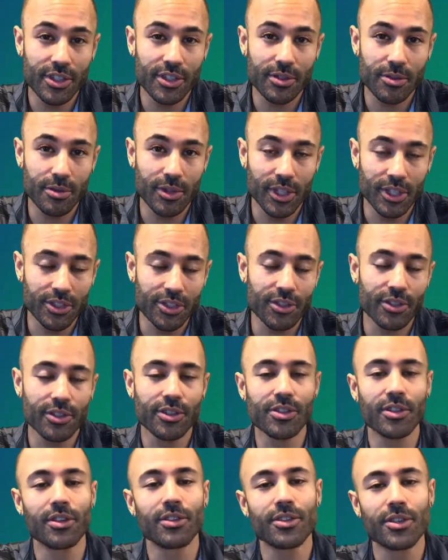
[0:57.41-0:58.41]
this Lunch and Learn
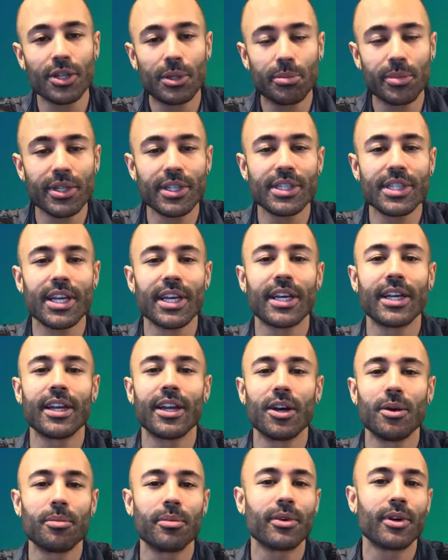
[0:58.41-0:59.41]
is on terpenes that can
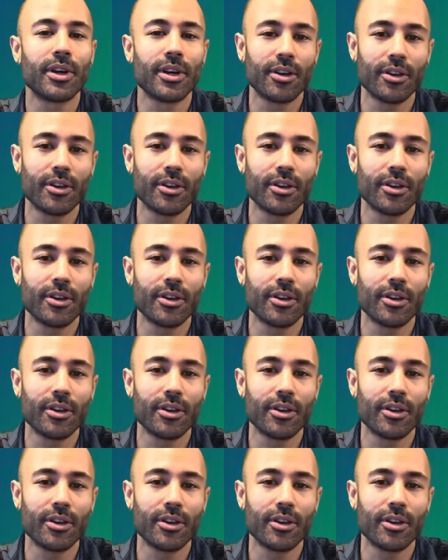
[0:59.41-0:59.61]
help,